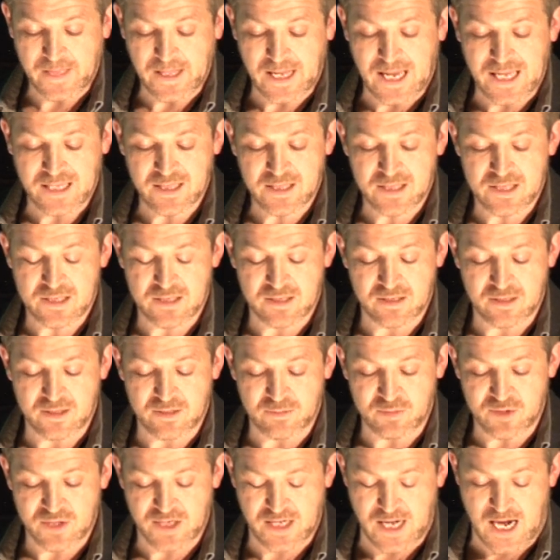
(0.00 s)
And there
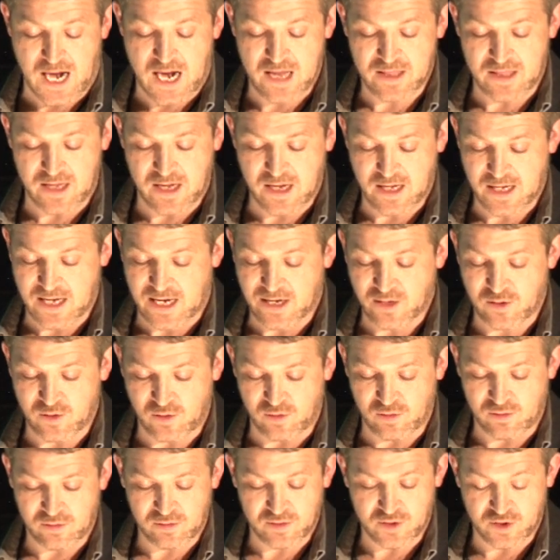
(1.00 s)
was a guy there, a guy
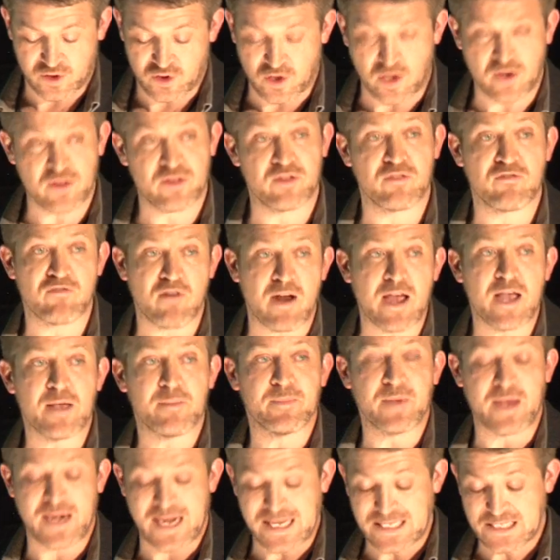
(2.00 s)
called Jonathan
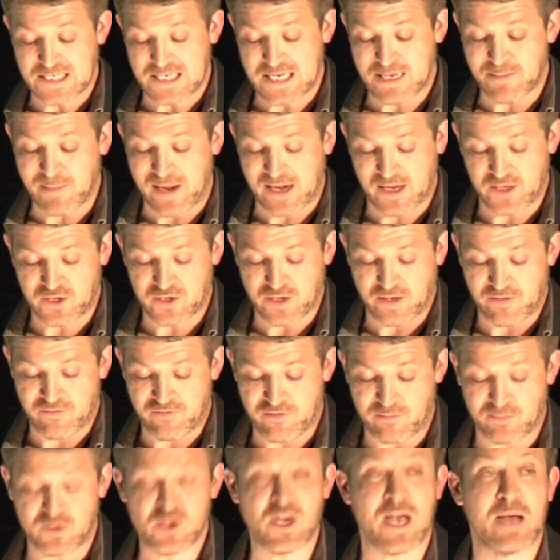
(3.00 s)
Graham, an IT manager
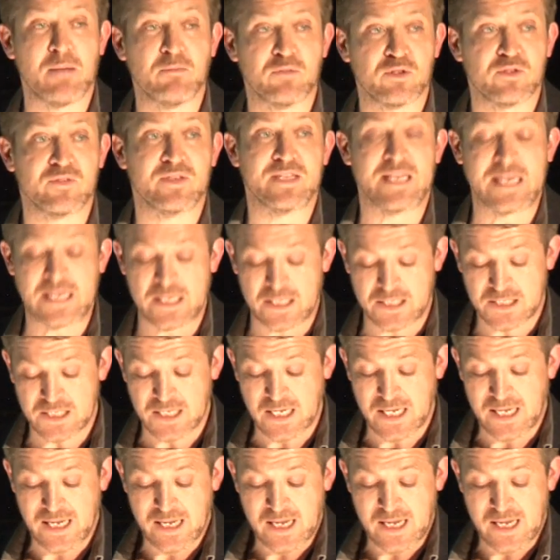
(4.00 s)
from Chelmsford, England,